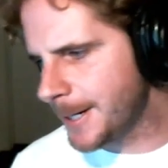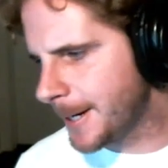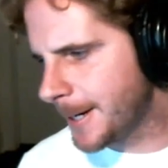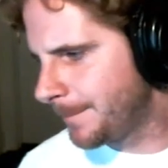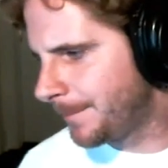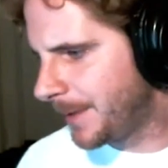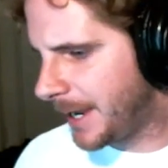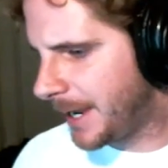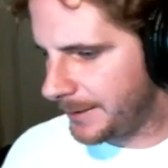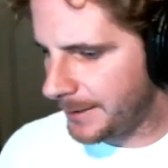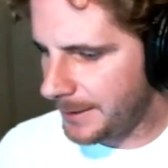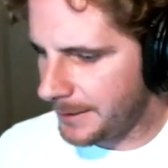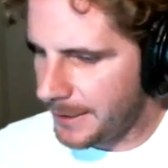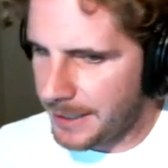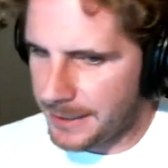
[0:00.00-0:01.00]
Um,
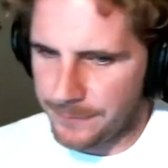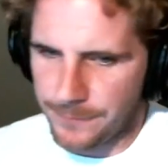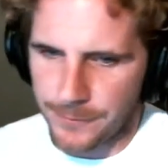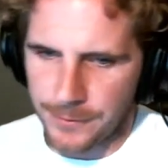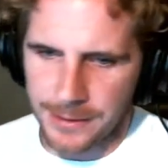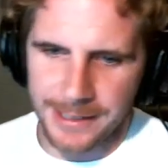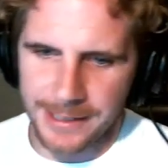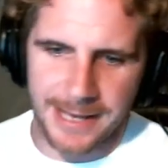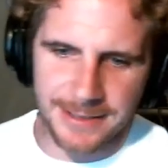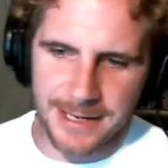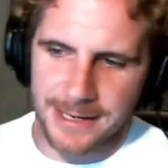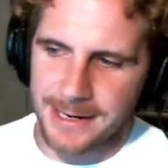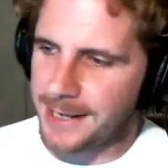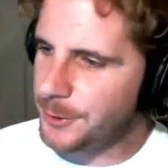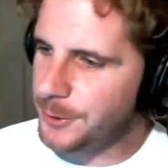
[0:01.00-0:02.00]
and and for guys,
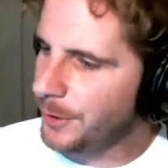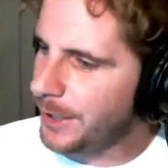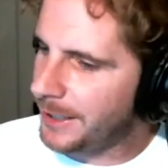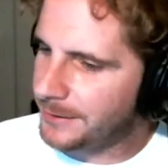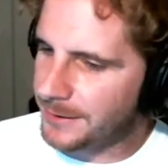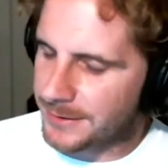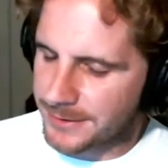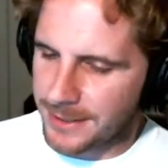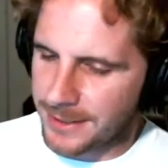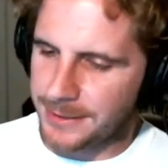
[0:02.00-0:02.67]
and I do like this.